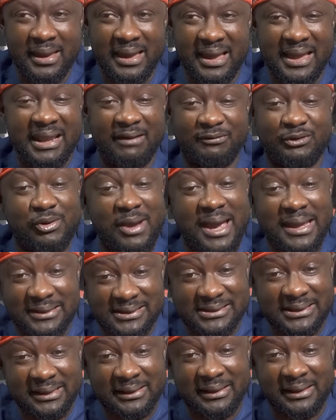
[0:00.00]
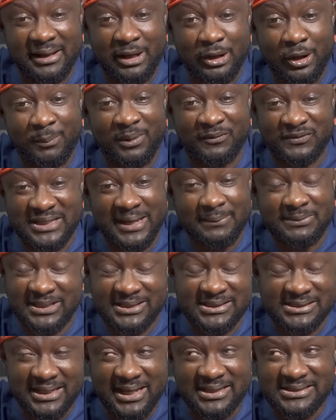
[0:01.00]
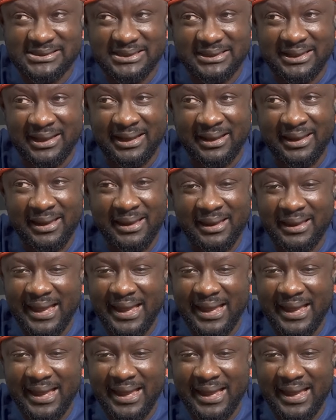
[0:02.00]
and I've tried to sing it a number of times since yesterday.